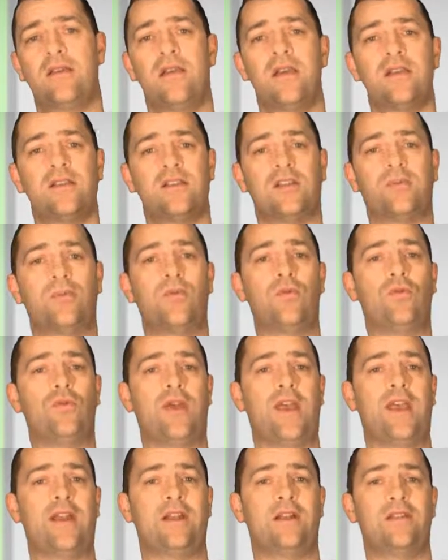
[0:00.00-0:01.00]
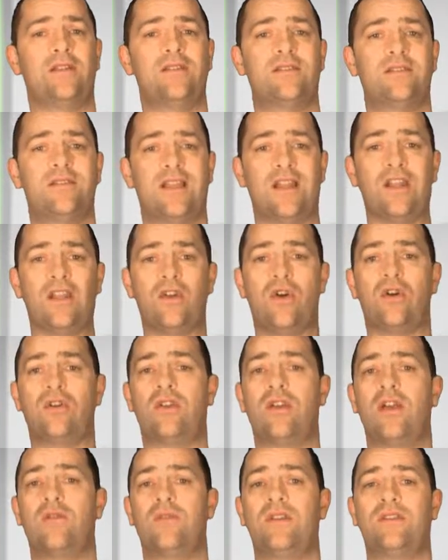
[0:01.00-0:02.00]
Support analysts are not
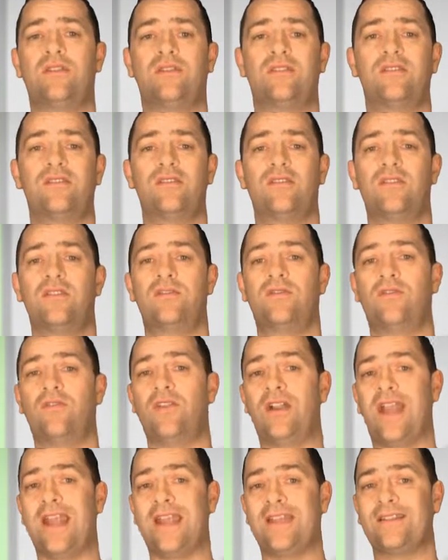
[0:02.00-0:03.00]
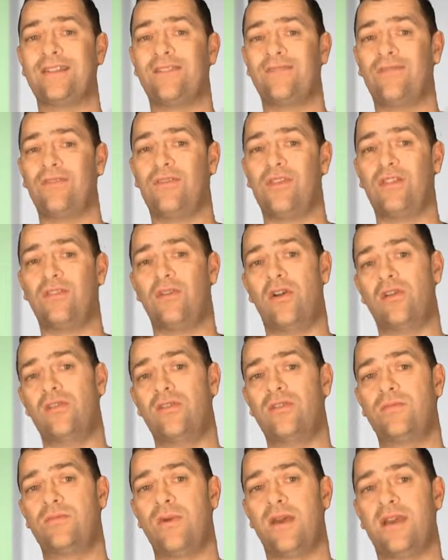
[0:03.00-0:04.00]
going to search for an answer in the
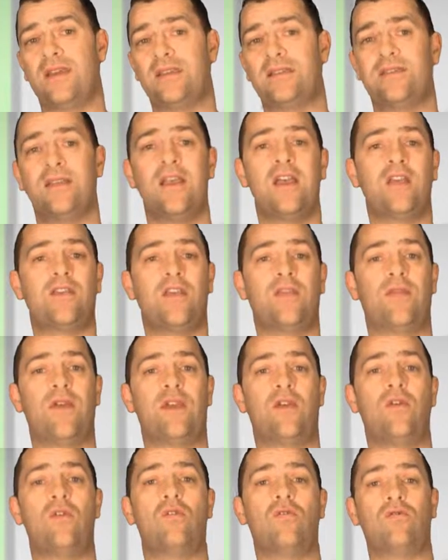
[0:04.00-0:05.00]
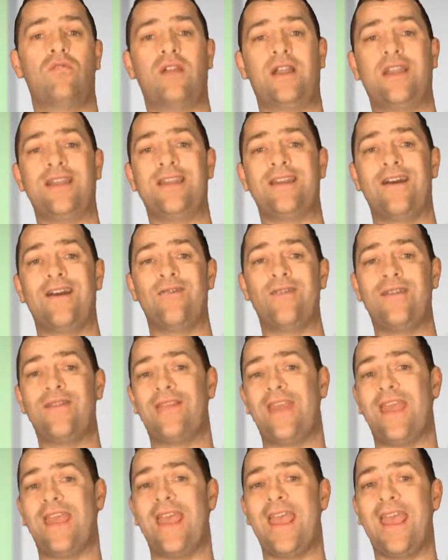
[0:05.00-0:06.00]
knowledge base that they already know in
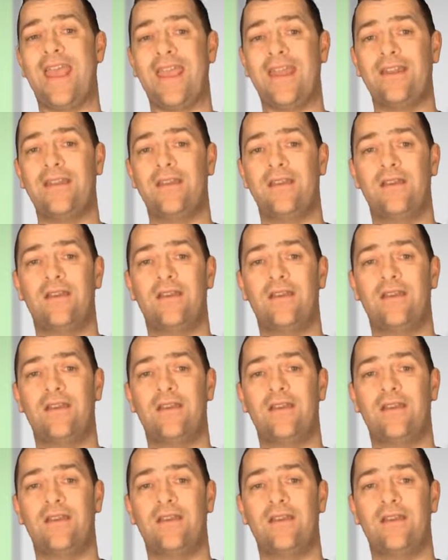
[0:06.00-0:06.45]
their head,